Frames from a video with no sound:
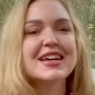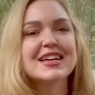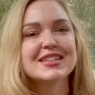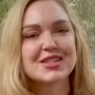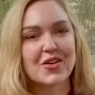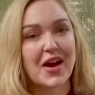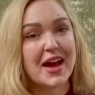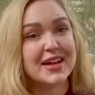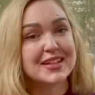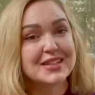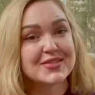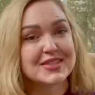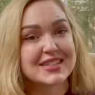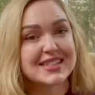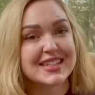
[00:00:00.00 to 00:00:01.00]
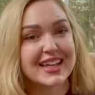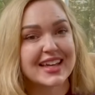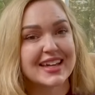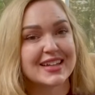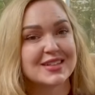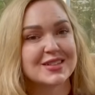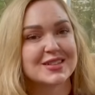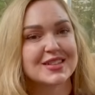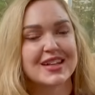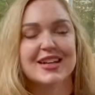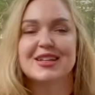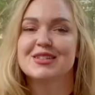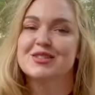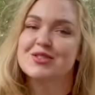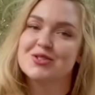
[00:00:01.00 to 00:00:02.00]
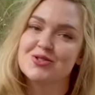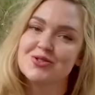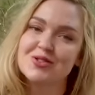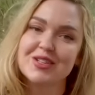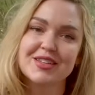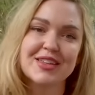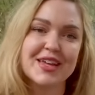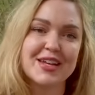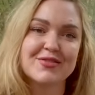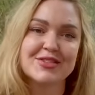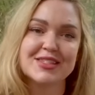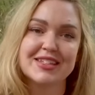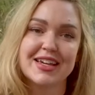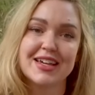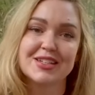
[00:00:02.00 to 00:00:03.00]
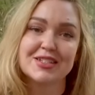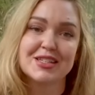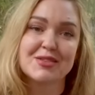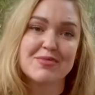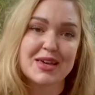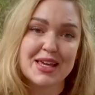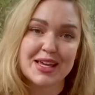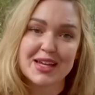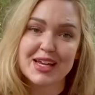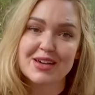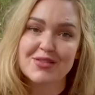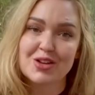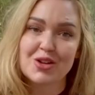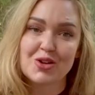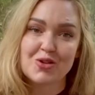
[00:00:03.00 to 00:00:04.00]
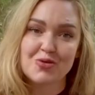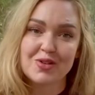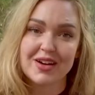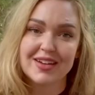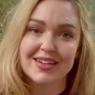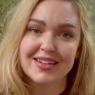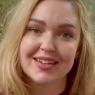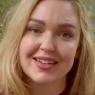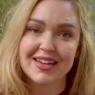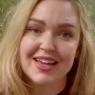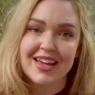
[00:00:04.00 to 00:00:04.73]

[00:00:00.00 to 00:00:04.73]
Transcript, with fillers: So end of a stage. It is truly the end of a stage and the beginning of a new one.